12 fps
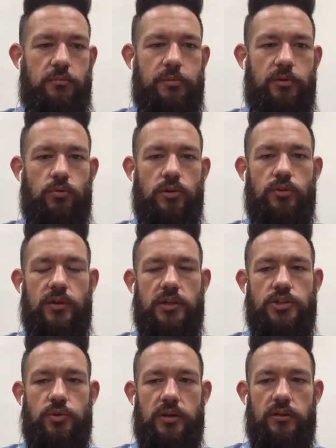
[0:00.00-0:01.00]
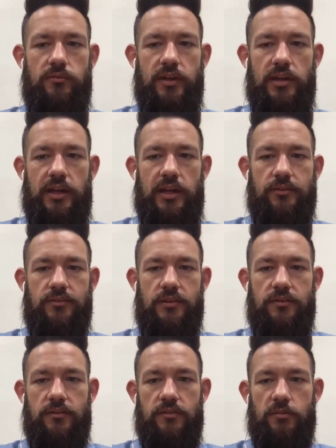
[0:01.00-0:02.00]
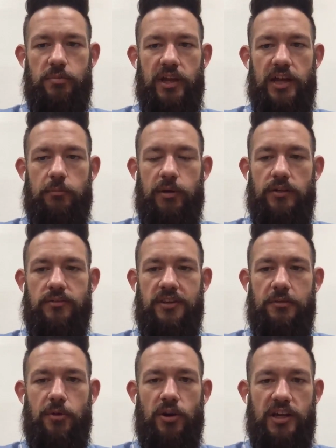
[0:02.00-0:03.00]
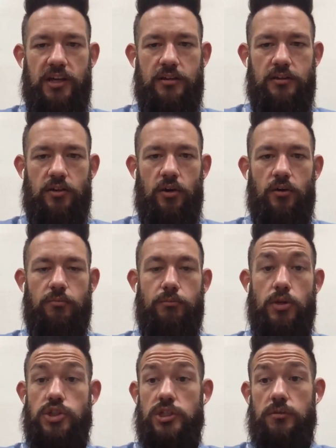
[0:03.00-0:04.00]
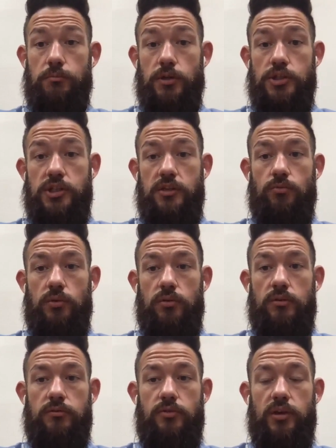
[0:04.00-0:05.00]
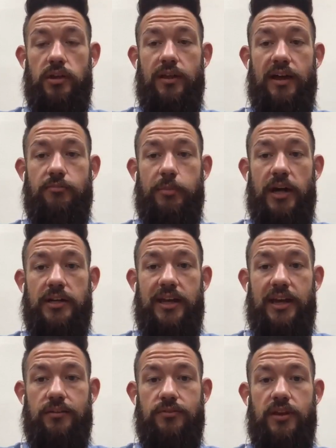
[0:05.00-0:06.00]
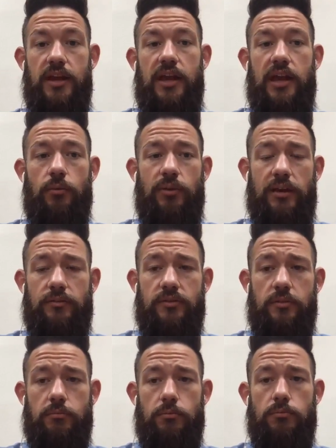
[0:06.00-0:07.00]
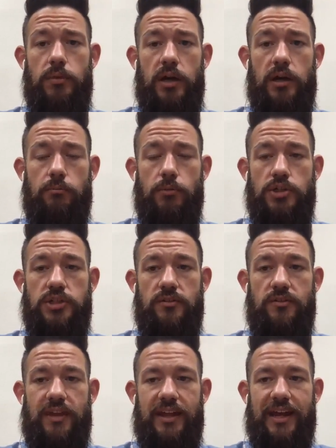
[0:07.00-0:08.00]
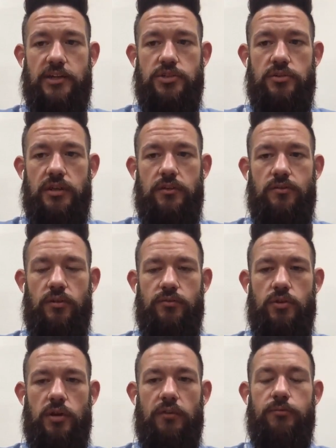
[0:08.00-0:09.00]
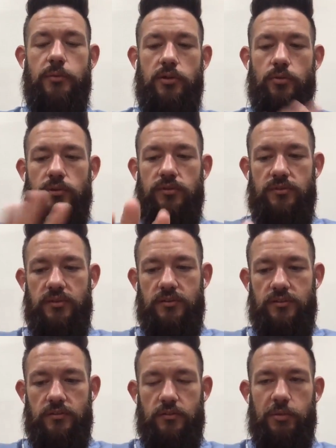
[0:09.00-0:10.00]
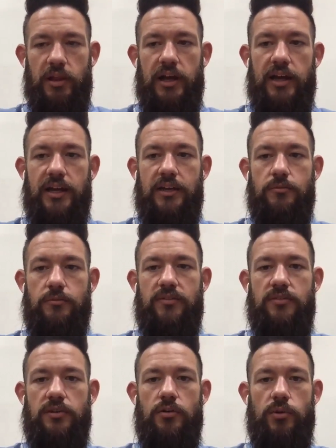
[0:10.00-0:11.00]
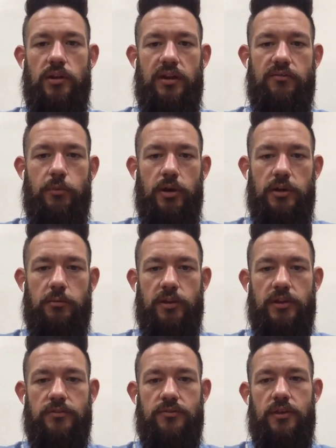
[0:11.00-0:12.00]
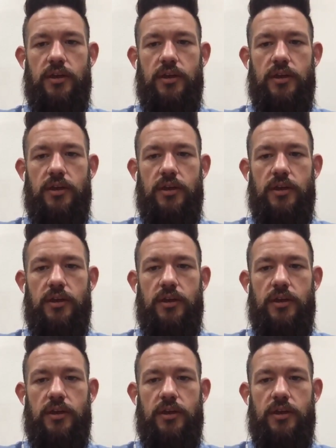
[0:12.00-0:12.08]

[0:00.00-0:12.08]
and we're doing a joint event at Citizen Supply at Pont City Market called Merchant to Merchant. We're doing a live podcast. We have some merchants that actually, so if you're not familiar with Citizen Supply, it's basically a real life marketplace,